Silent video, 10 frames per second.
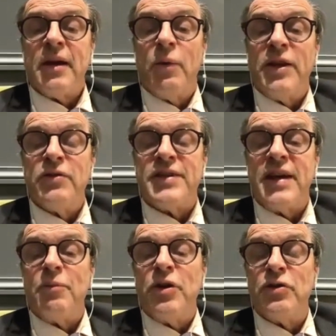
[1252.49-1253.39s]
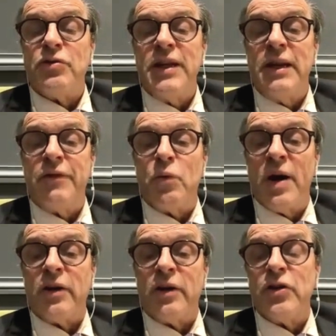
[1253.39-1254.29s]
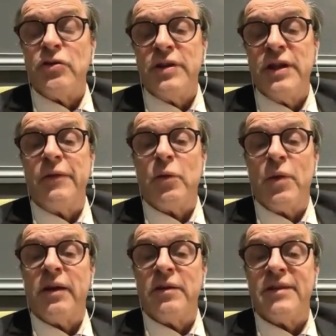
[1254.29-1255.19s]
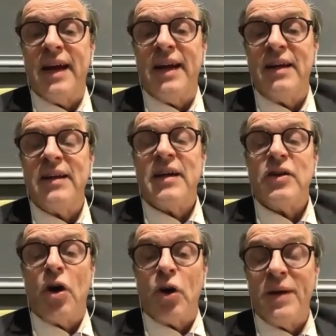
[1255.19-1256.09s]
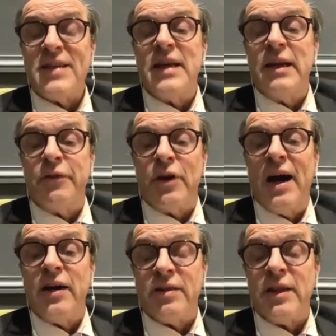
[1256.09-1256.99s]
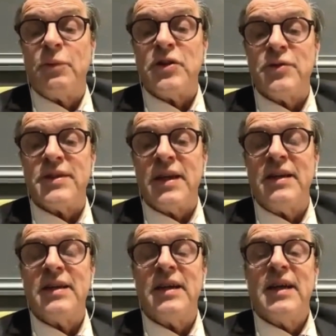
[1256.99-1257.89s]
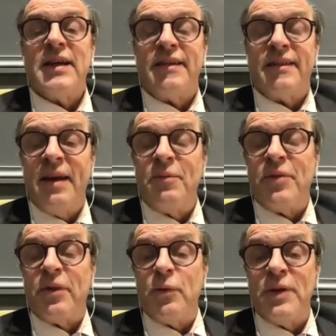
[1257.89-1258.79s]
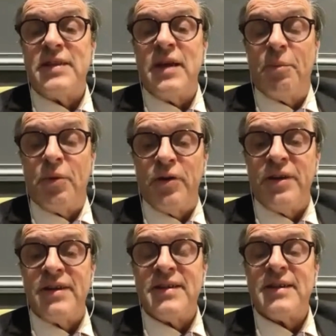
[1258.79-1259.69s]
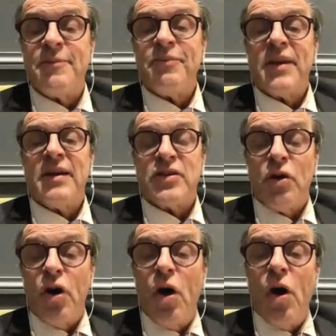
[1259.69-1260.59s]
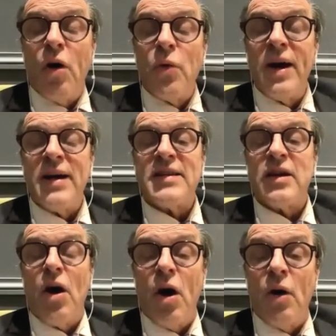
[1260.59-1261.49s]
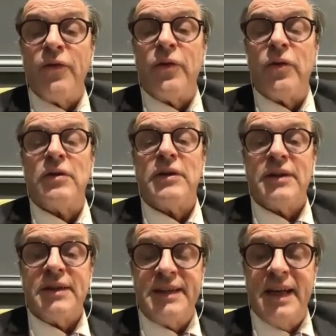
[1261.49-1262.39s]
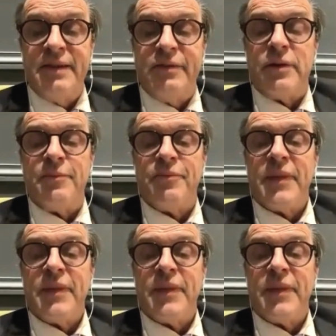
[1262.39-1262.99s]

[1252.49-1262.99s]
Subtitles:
When you say I'm going to deliver 100, you deliver 110. Always deliver higher than what you said. Same with the employees. So always over deliver.